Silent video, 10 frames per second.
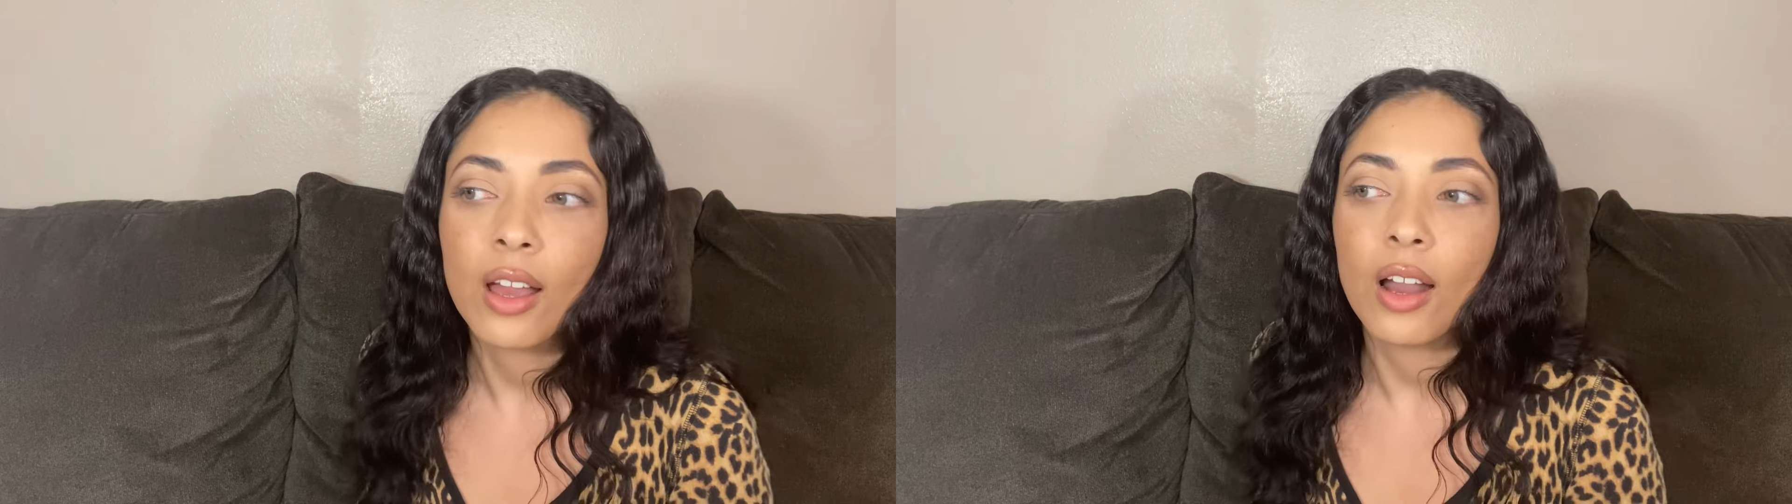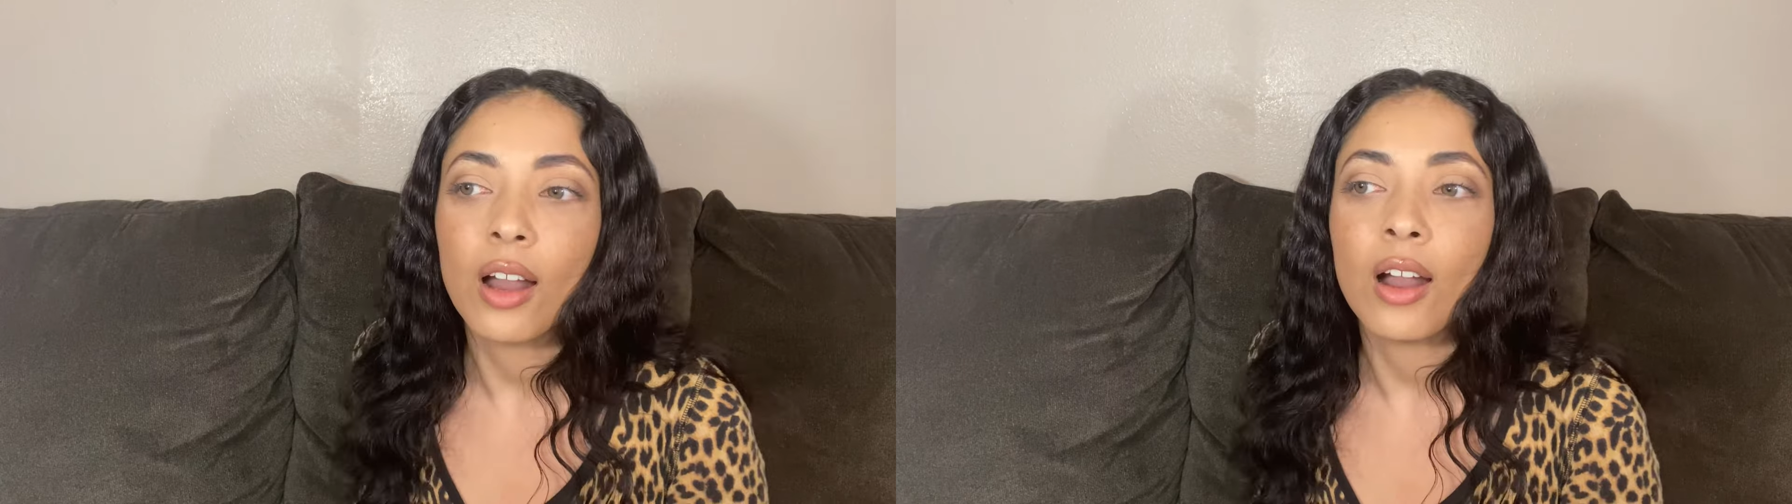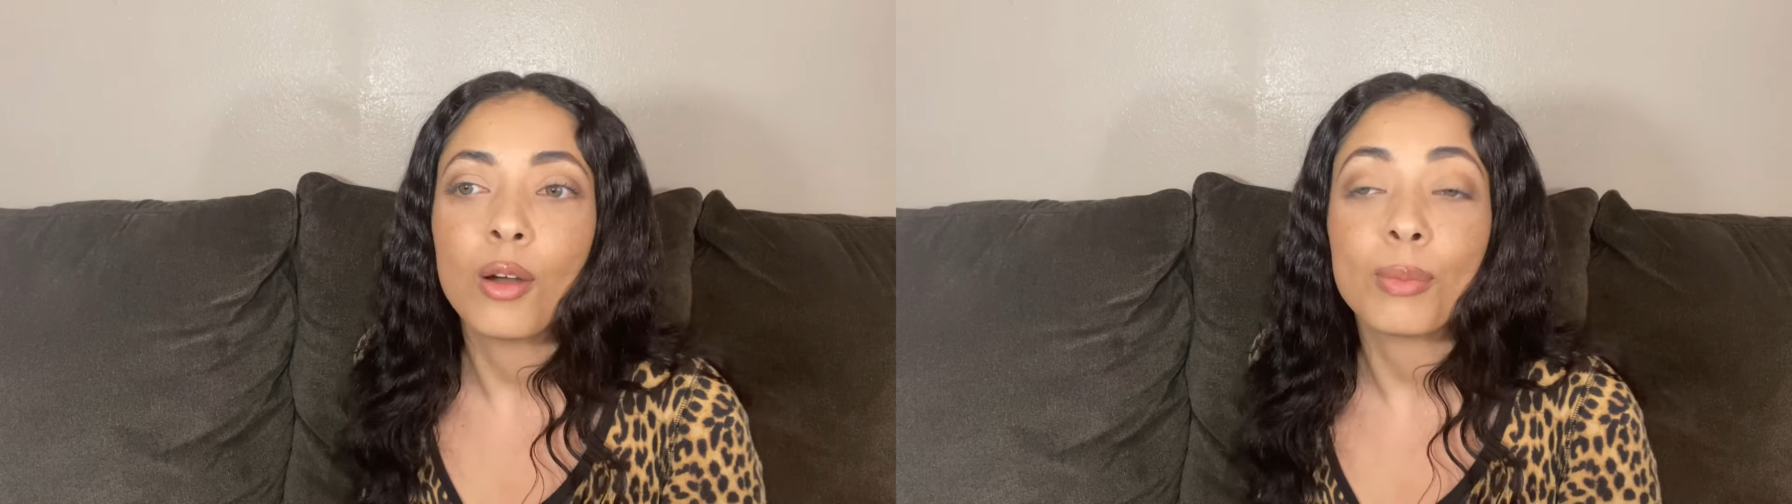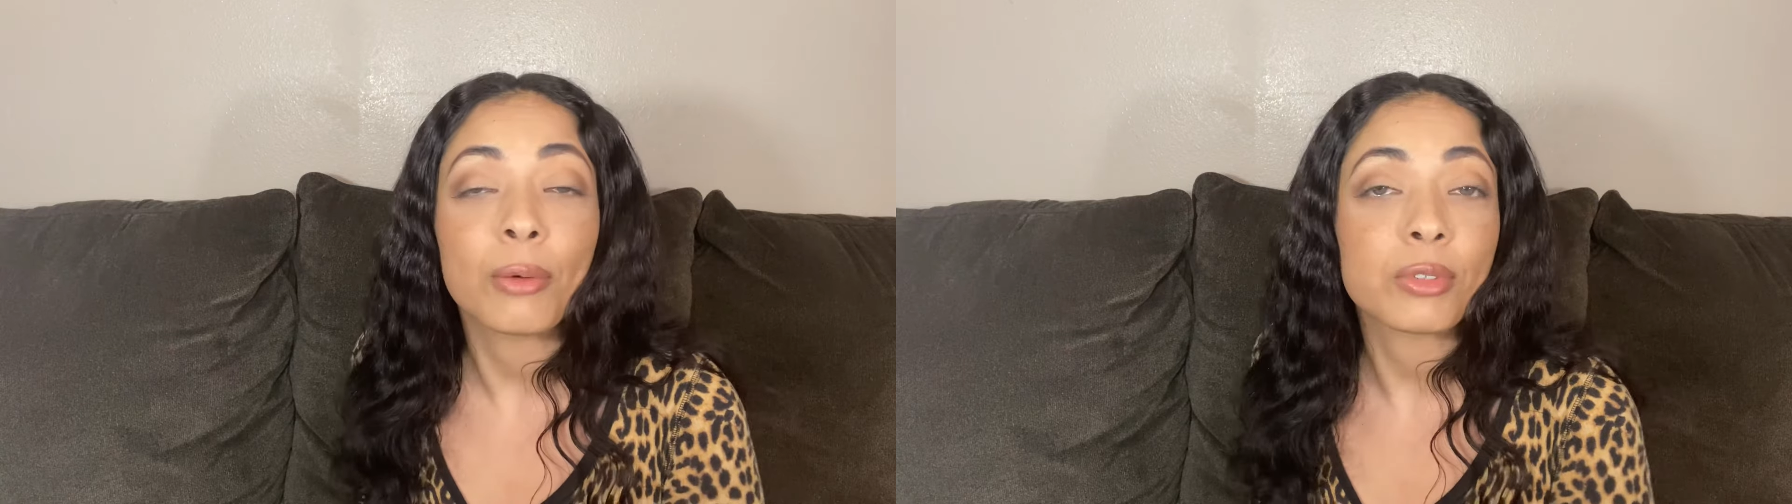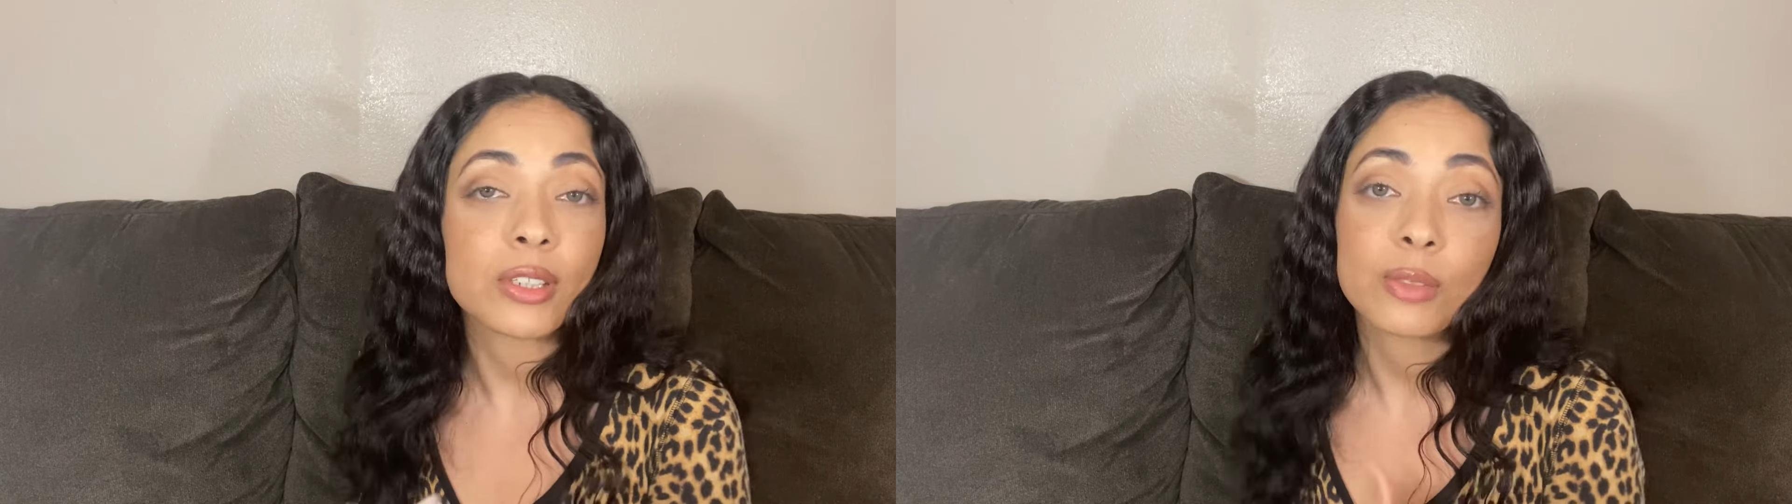Um, I
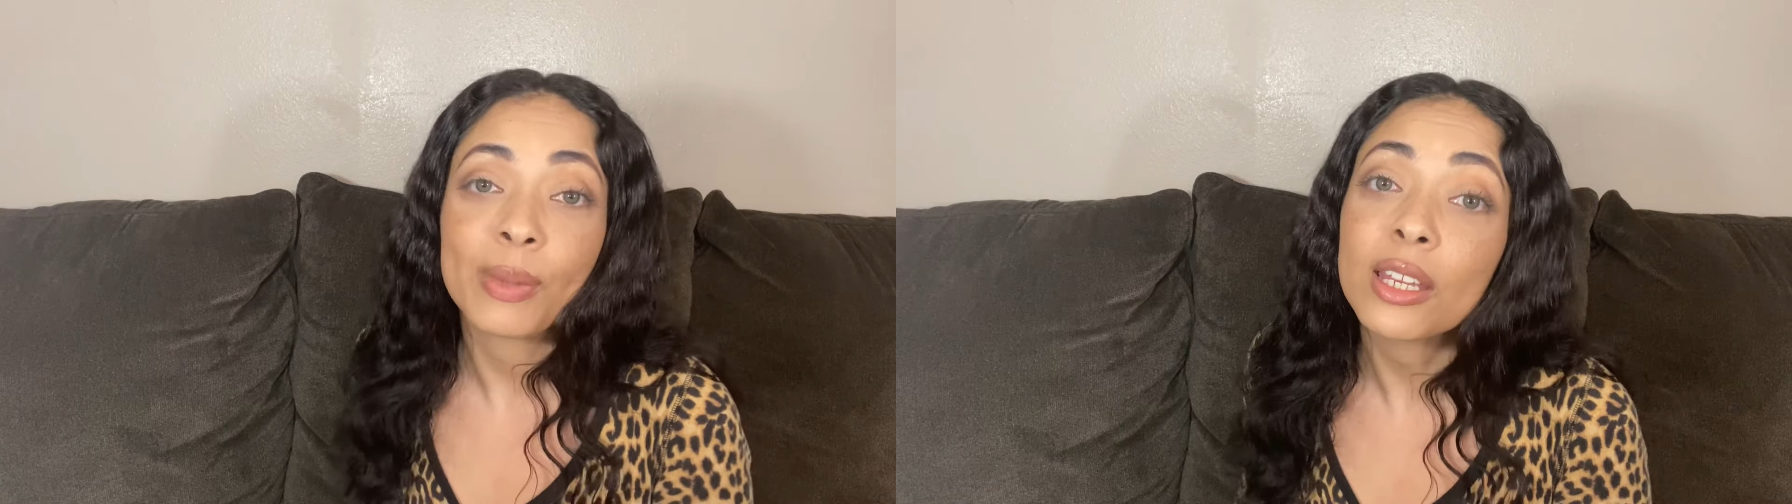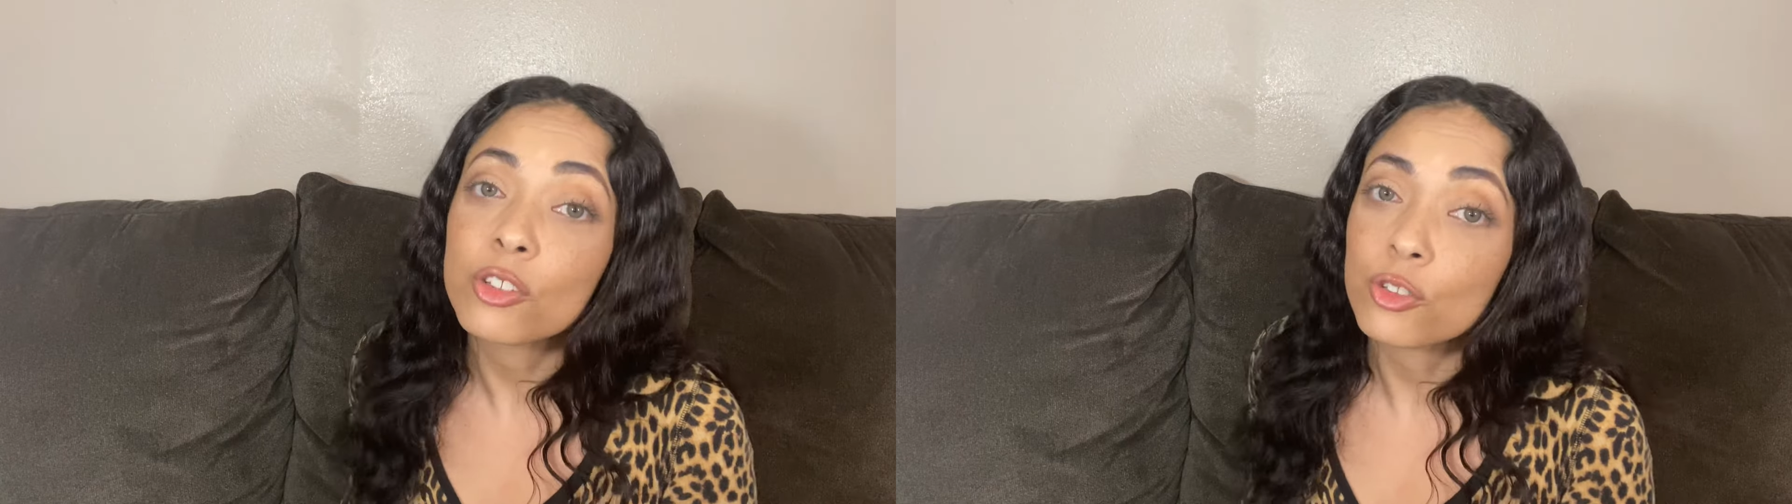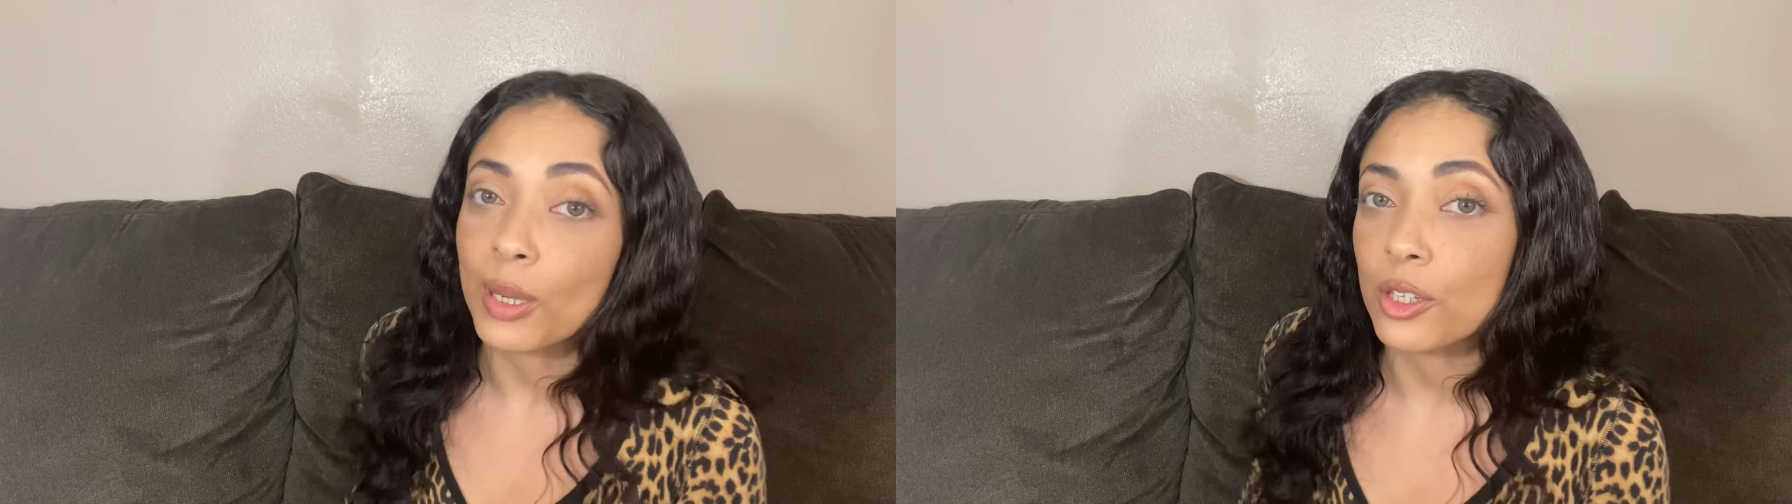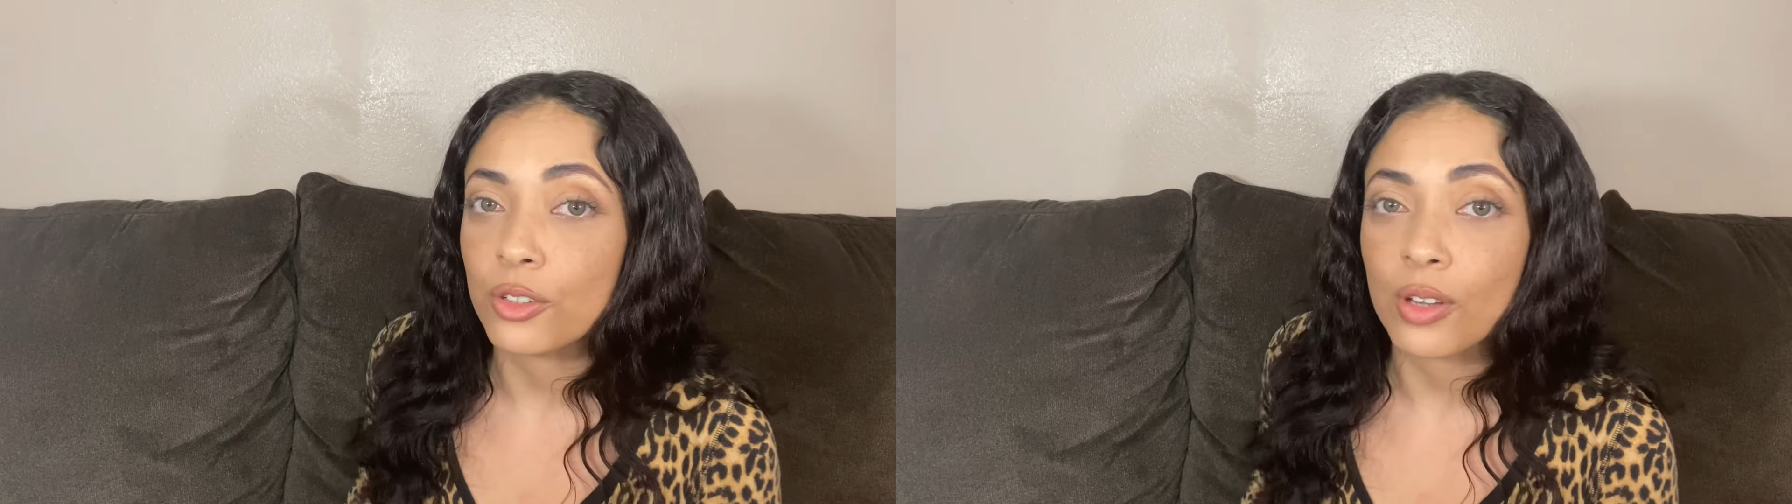was a Spanish major.